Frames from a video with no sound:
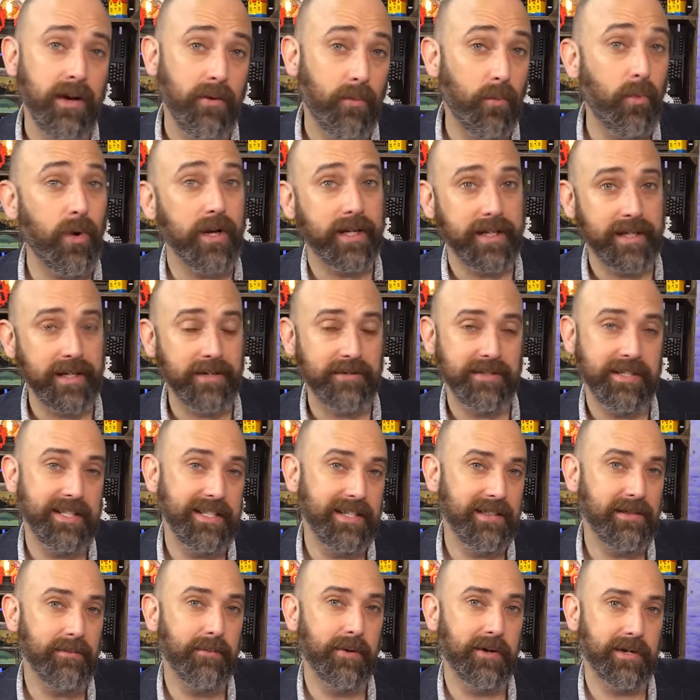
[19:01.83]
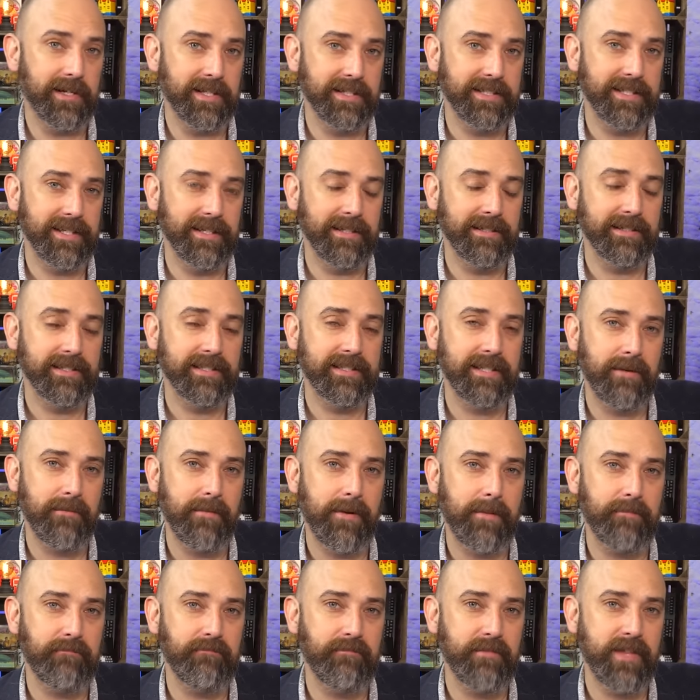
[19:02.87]
One, I only need the monitor.
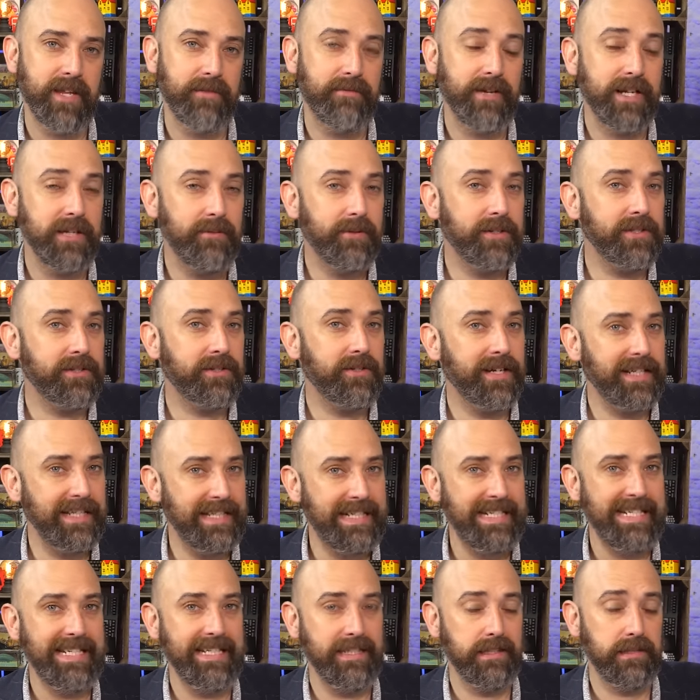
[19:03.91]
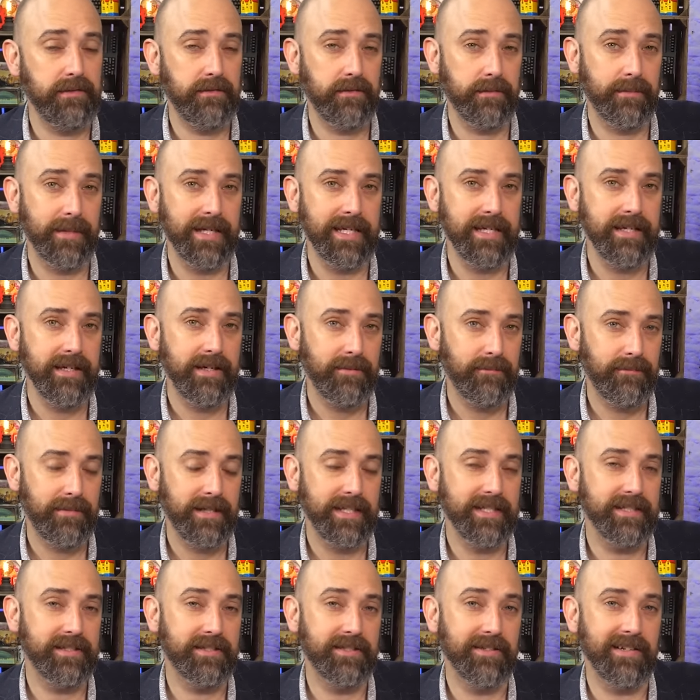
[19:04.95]
So if anyone's got any leads for me,
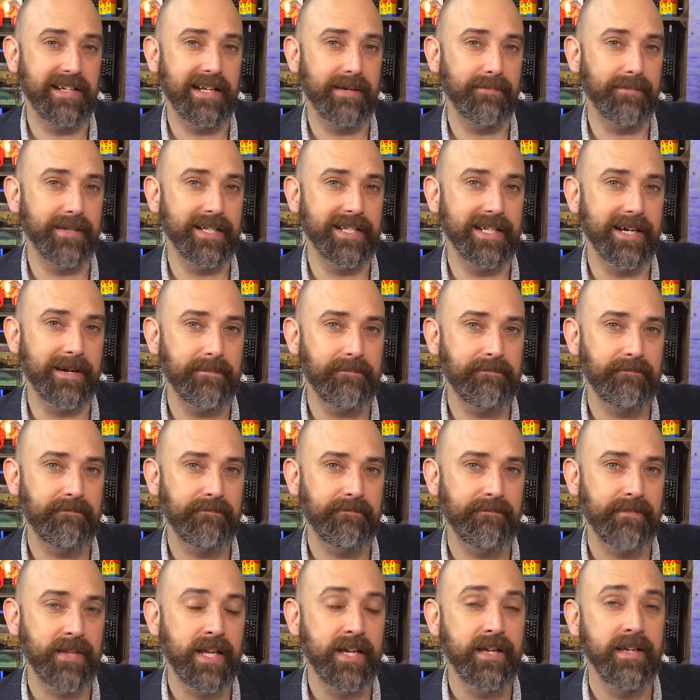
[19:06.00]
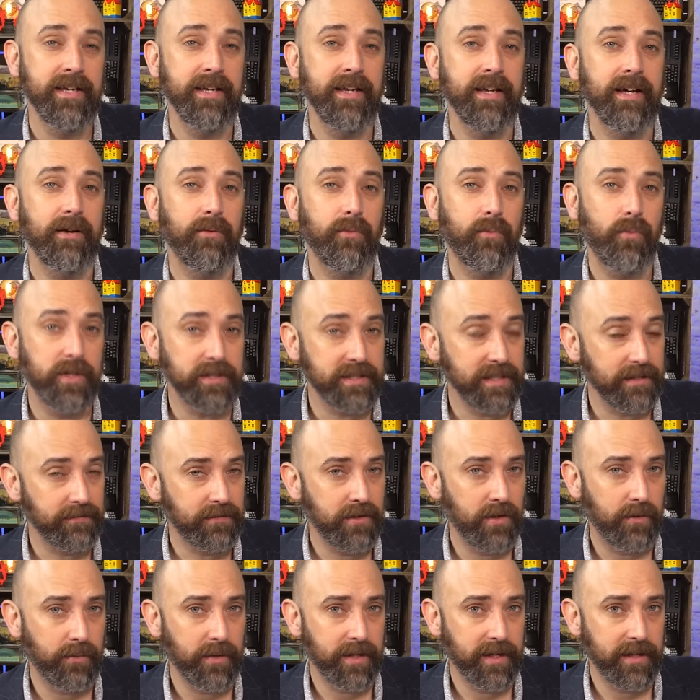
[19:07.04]
please do let me know. Once I've
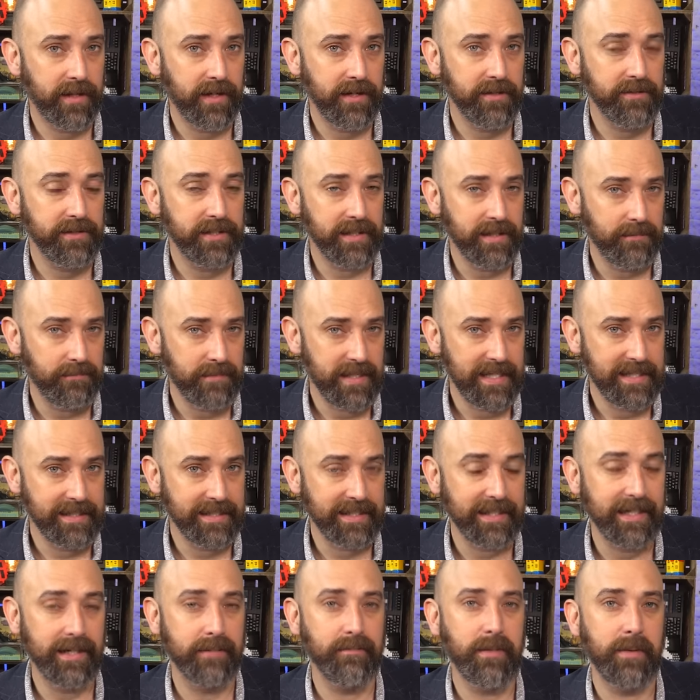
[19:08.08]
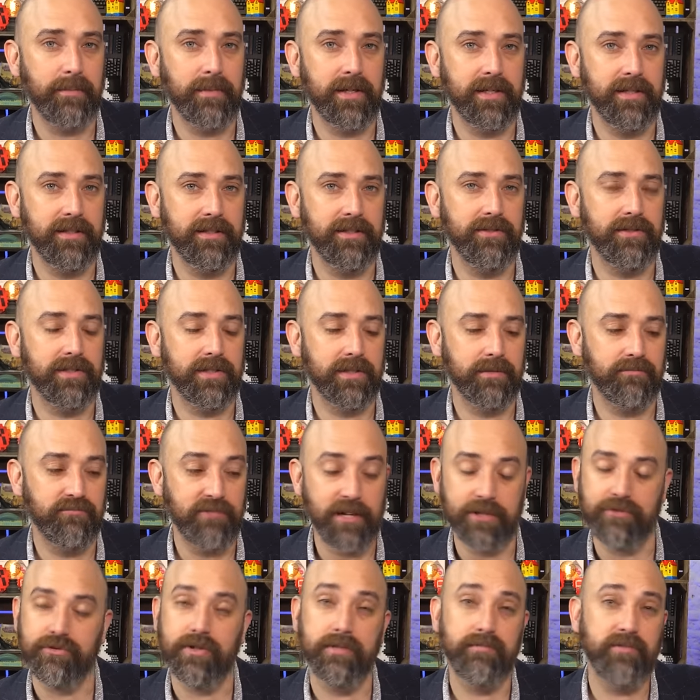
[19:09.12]
got one of those, in the meantime, I'm going to do some
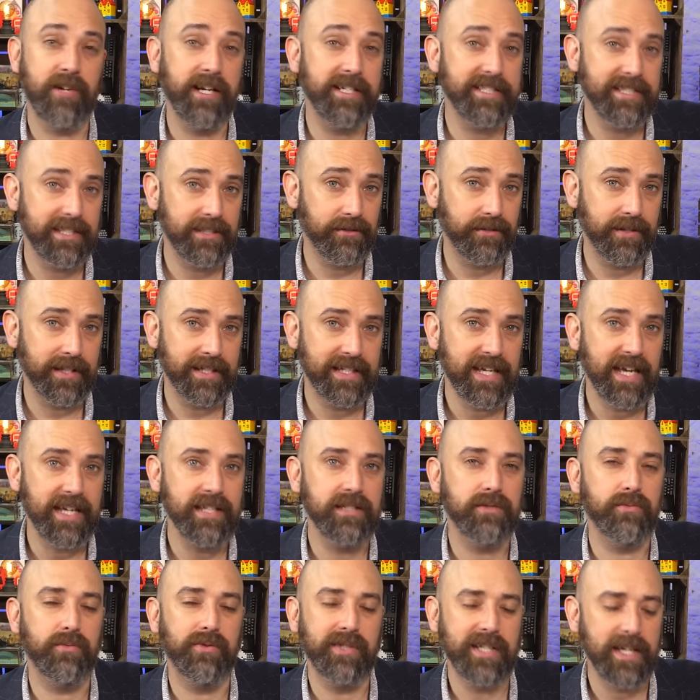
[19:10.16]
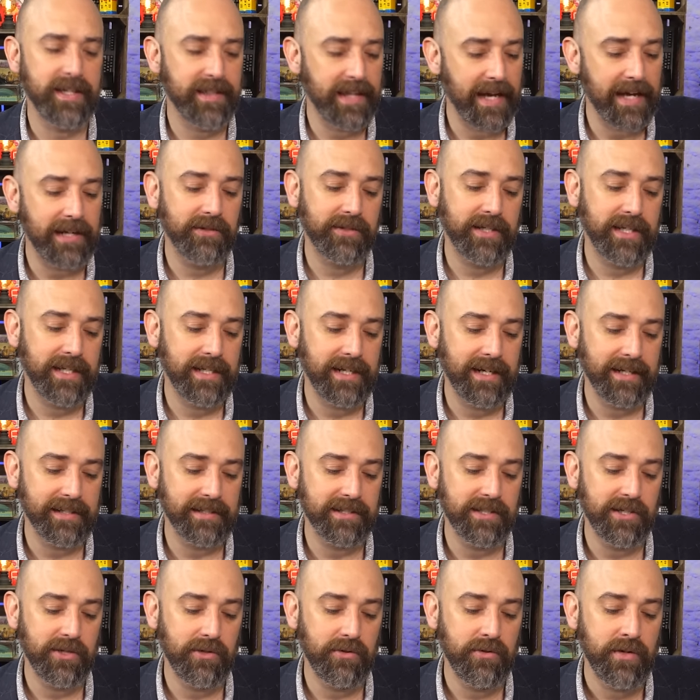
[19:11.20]
retro brighting on the case. We'll get that looking like
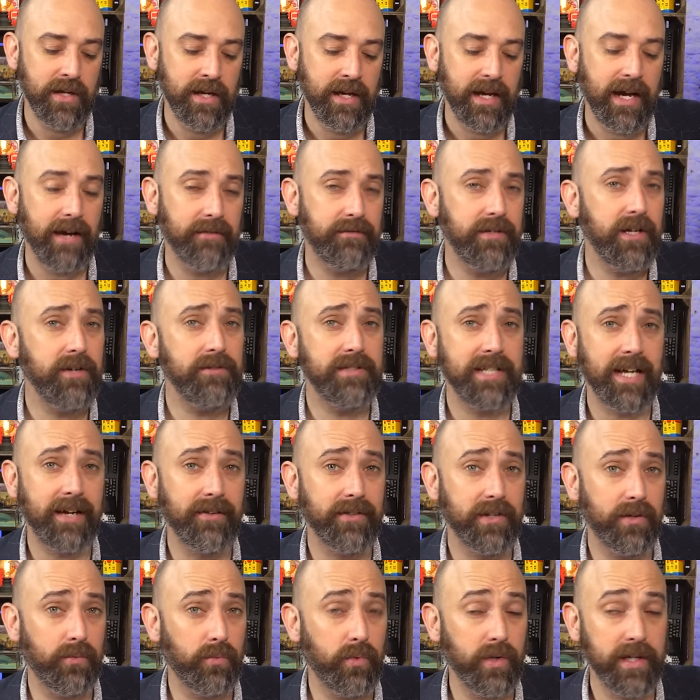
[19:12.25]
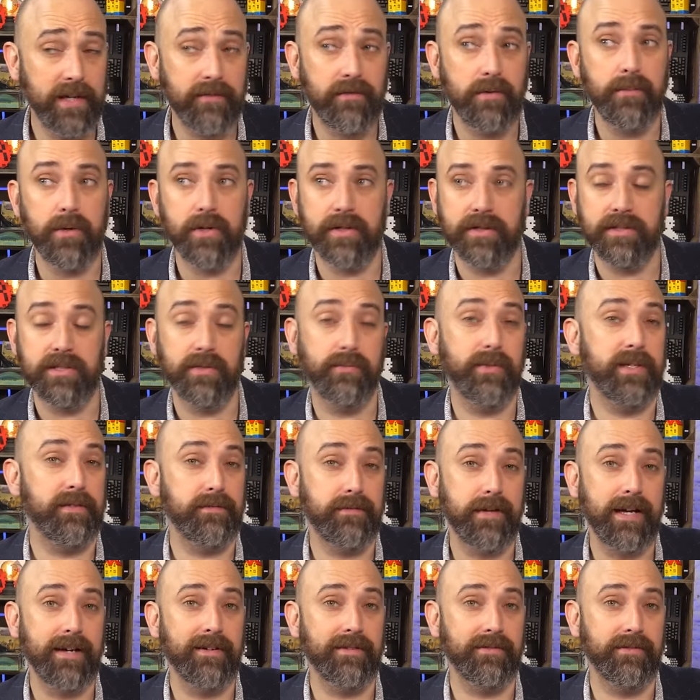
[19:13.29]
new. I've no doubt that whatever monitor we
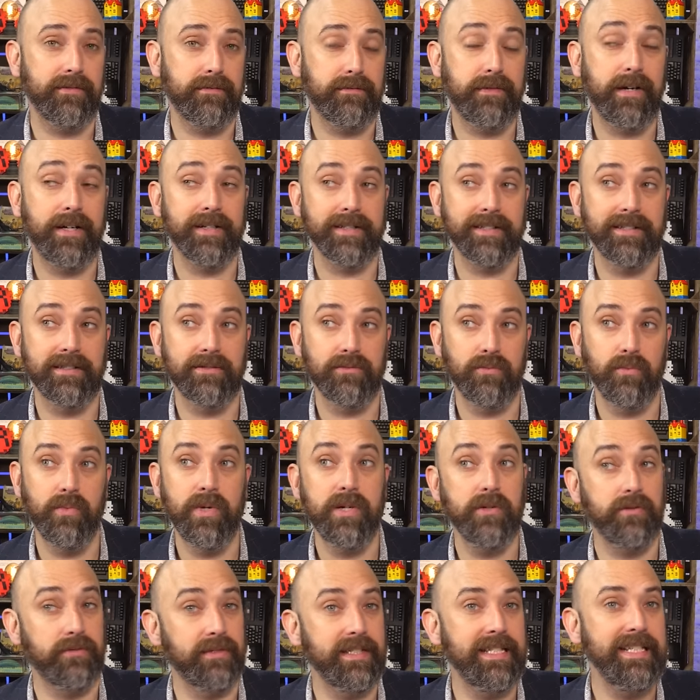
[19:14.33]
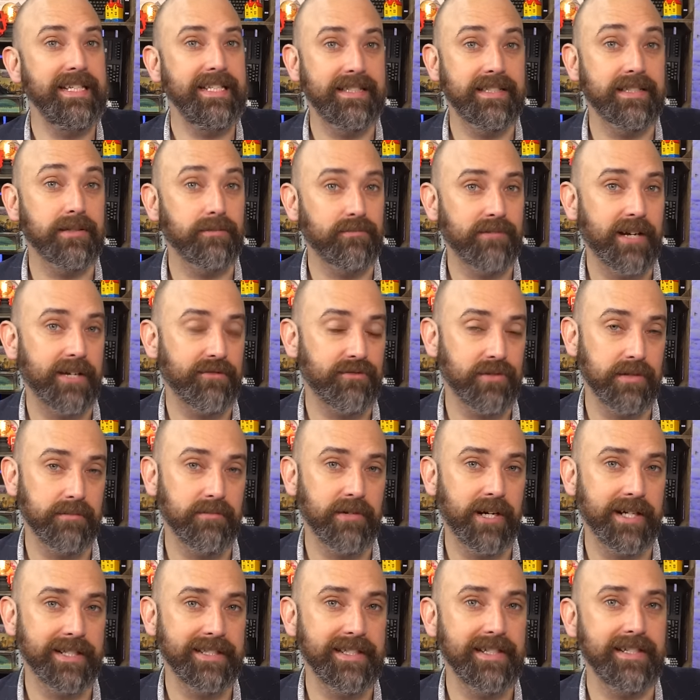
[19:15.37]
find will need some retro
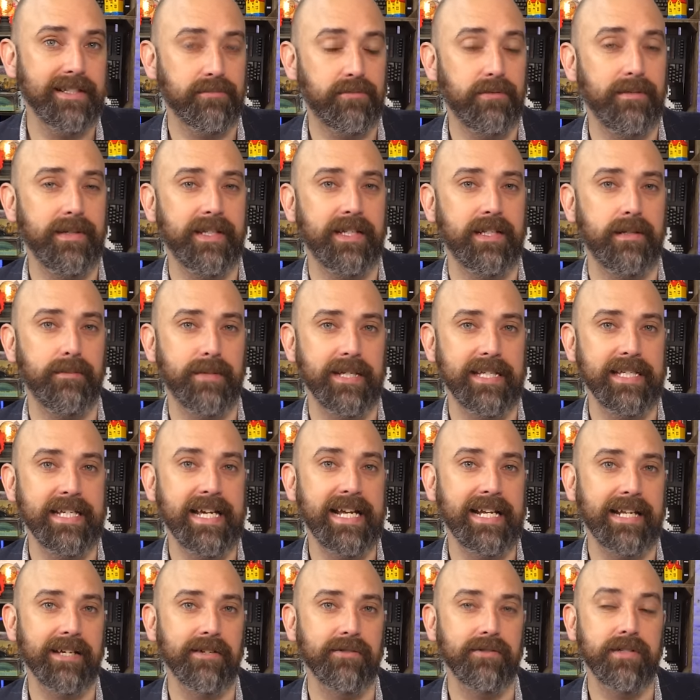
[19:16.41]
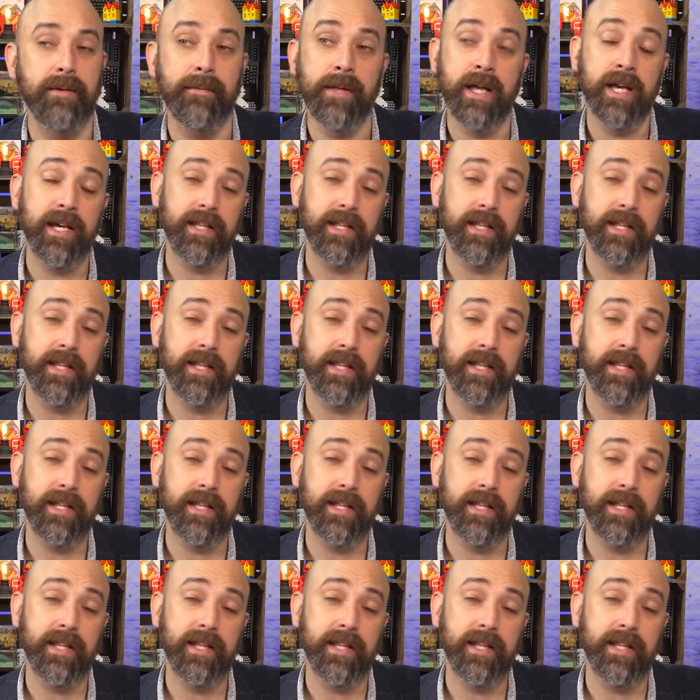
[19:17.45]
brighting. It's probably going to be yellowed.